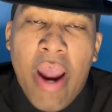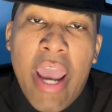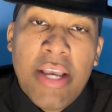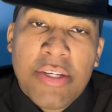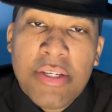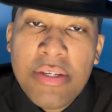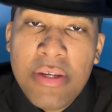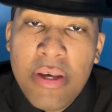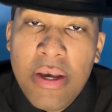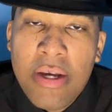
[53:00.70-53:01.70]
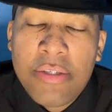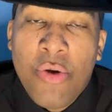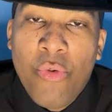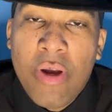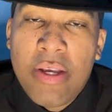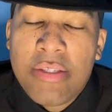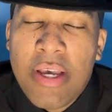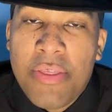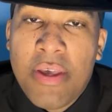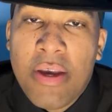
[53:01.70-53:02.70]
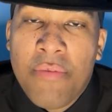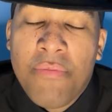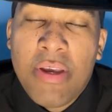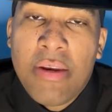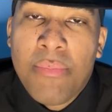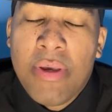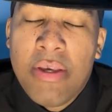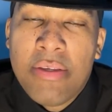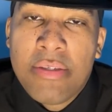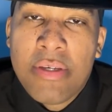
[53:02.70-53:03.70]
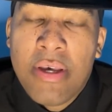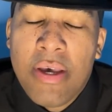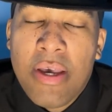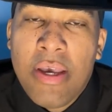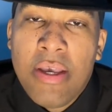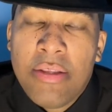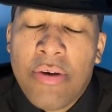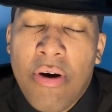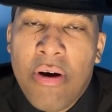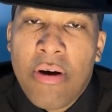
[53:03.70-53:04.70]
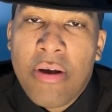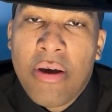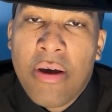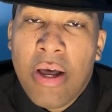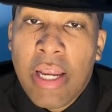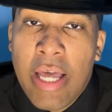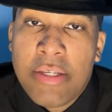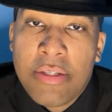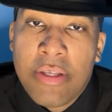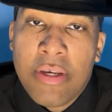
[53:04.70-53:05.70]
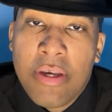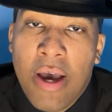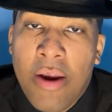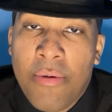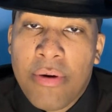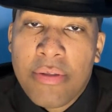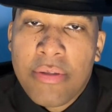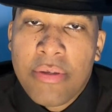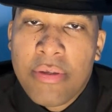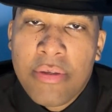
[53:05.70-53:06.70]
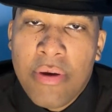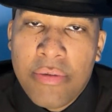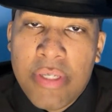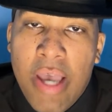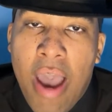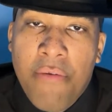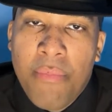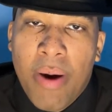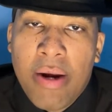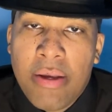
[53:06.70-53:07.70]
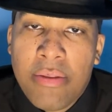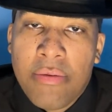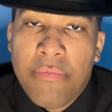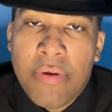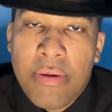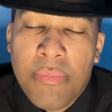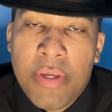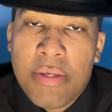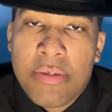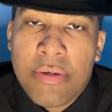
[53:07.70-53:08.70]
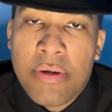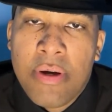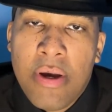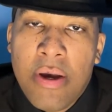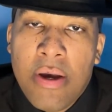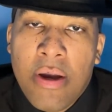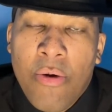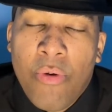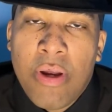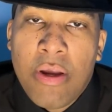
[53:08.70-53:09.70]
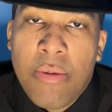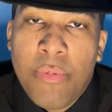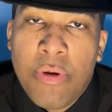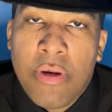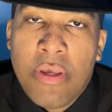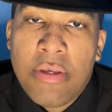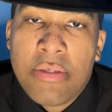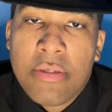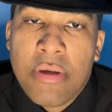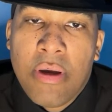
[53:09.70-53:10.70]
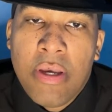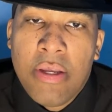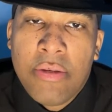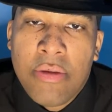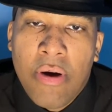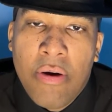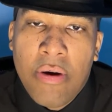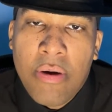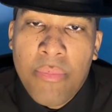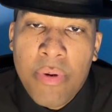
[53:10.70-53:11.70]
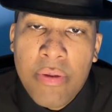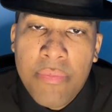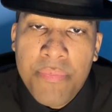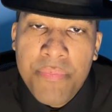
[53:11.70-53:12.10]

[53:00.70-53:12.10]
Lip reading: Asian? Because Koreans, I think, and Vietnamese eat dog allegedly. I don't want to say everybody in the Vietnamese or Korean communities eat dog, but